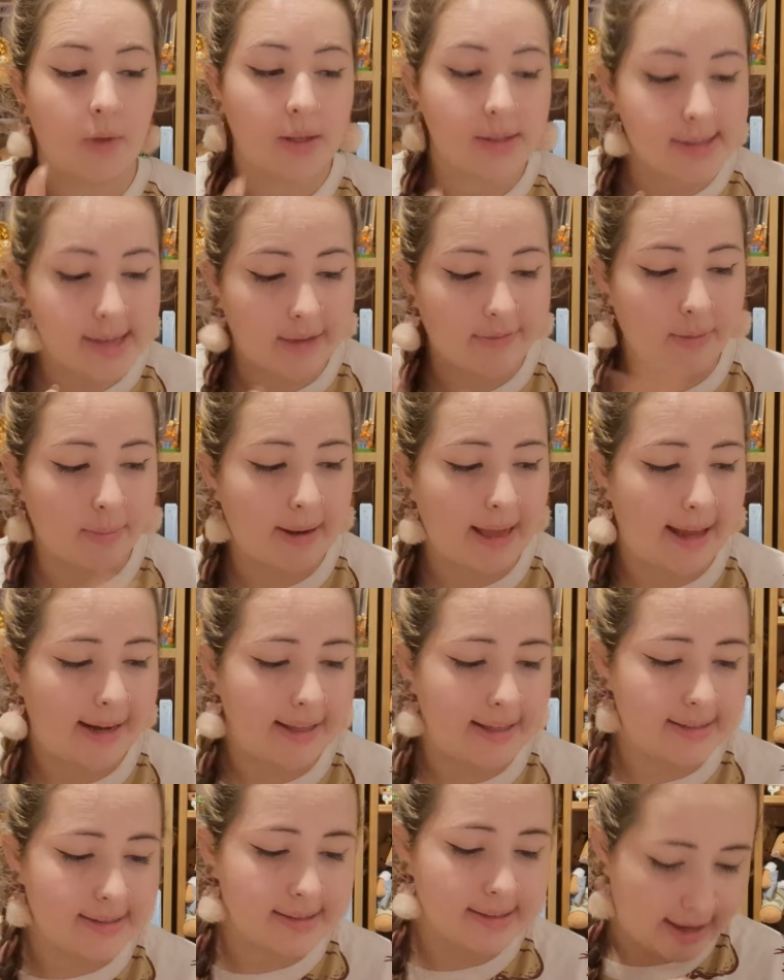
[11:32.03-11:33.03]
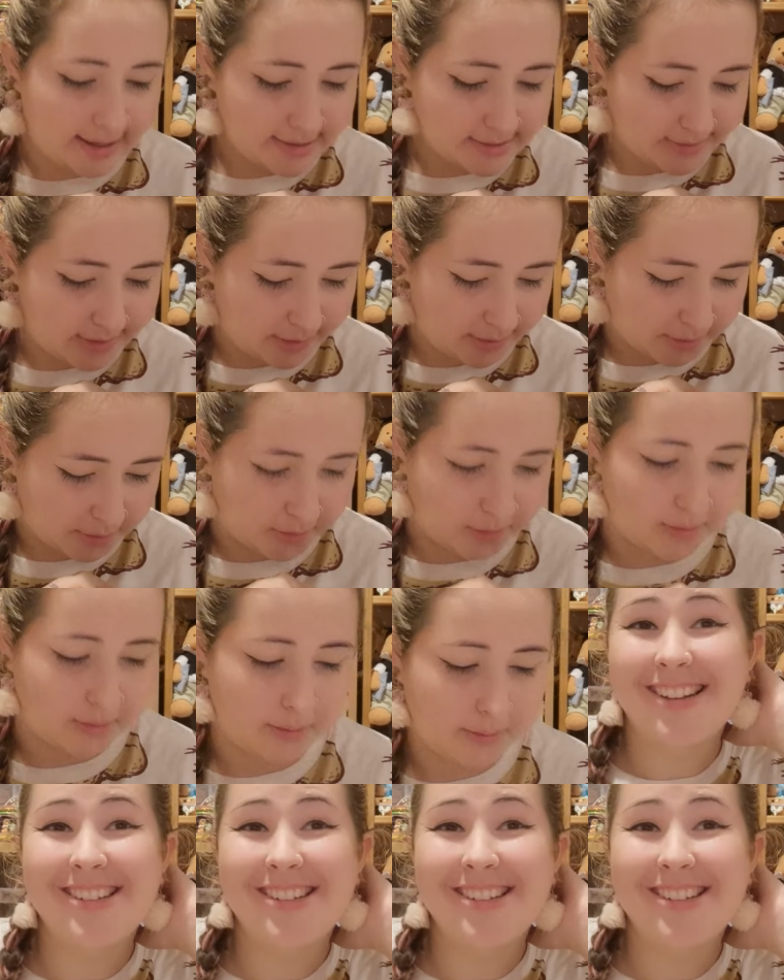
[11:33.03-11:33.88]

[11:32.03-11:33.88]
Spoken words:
save the planet. That is very cool.